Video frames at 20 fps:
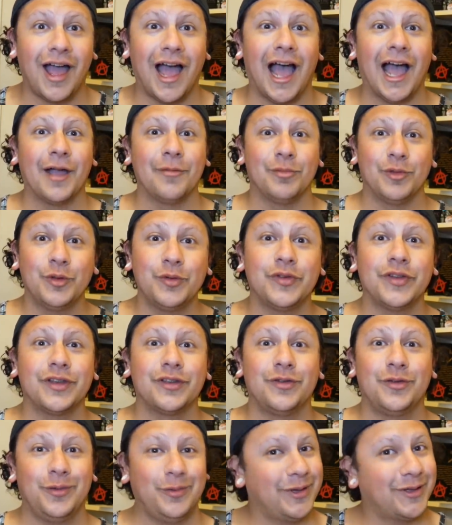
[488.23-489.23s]
I'm
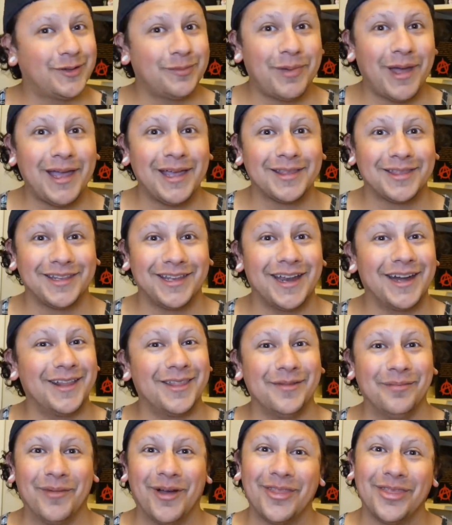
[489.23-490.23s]
losing 2 weeks' pay at the end of
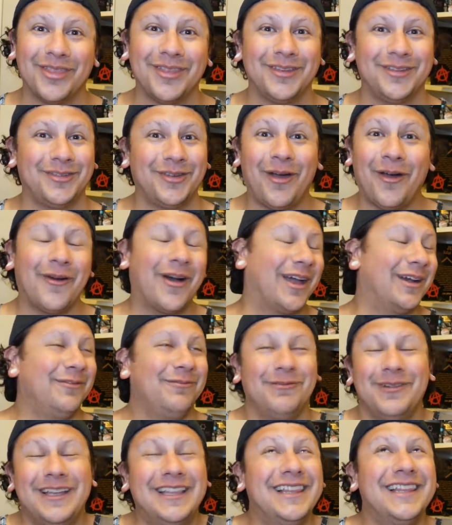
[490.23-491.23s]
the month, so
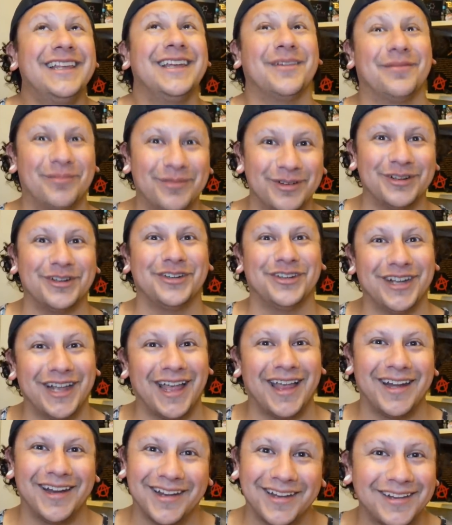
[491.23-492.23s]
I'd really
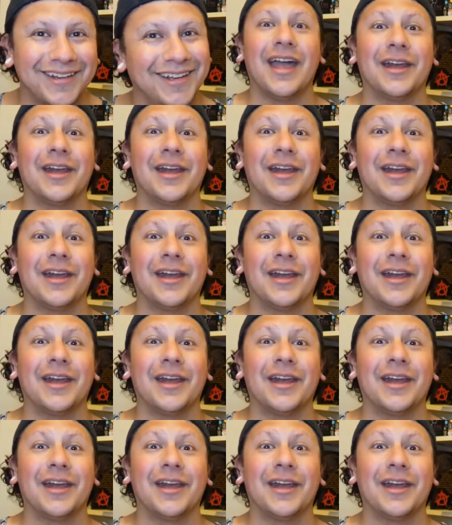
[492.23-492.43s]
appreciate it.